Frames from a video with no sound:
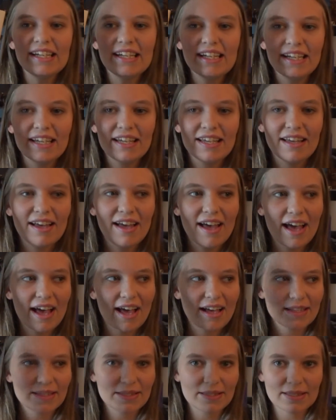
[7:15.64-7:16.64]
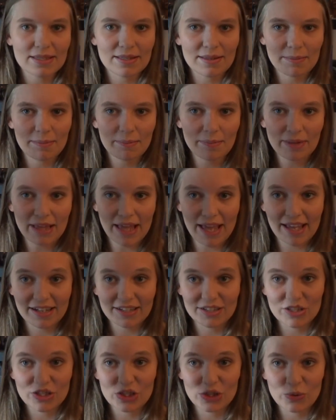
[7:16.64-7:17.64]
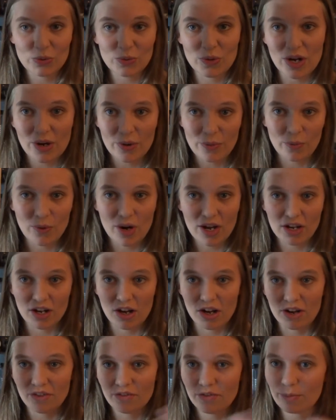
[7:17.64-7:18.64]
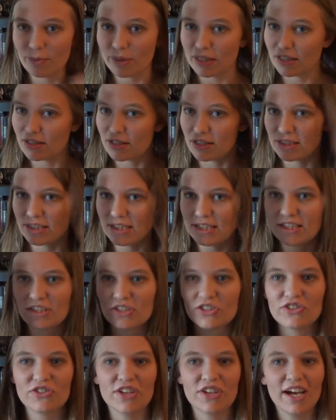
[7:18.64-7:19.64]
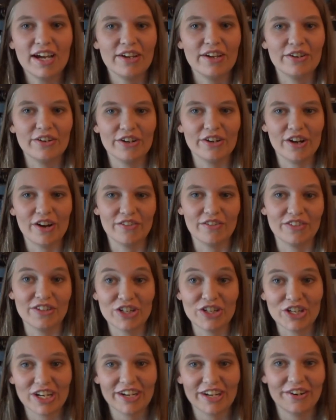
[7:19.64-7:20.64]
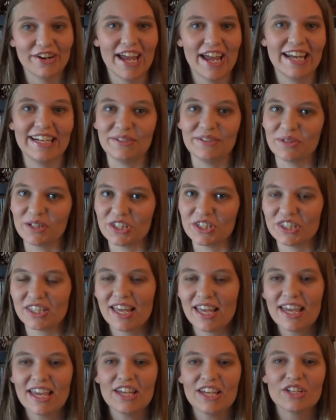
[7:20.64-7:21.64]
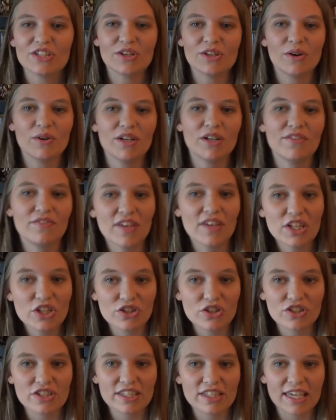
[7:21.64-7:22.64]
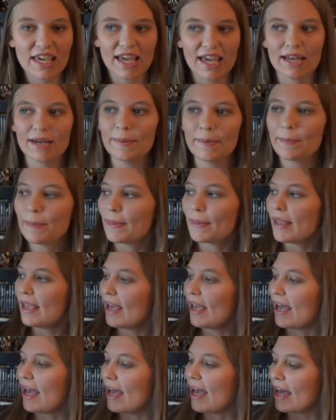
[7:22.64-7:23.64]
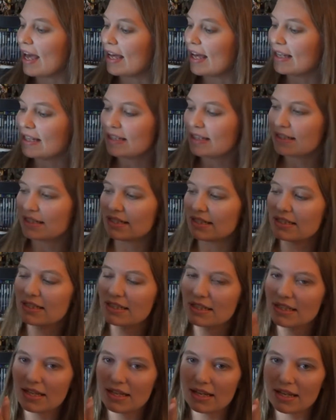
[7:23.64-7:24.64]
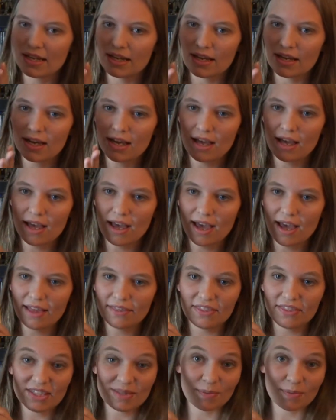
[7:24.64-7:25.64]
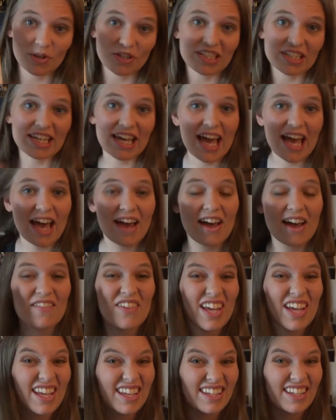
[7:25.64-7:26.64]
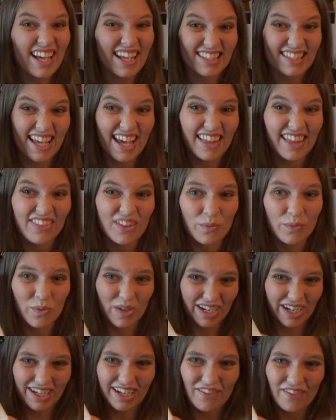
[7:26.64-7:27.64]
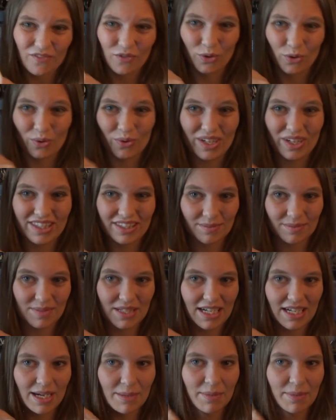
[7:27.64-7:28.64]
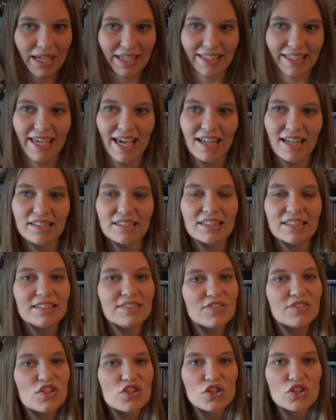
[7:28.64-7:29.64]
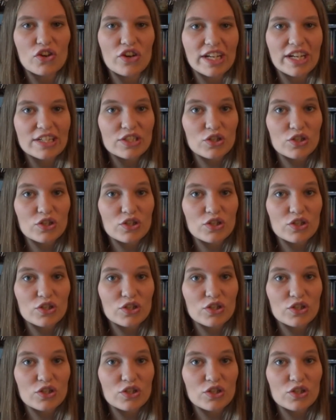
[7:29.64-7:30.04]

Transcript: has planned to run off because he's tired of the Shire and he wants to go on adventures again. And at this point he has had the ring for quite some time, and Gandalf's starting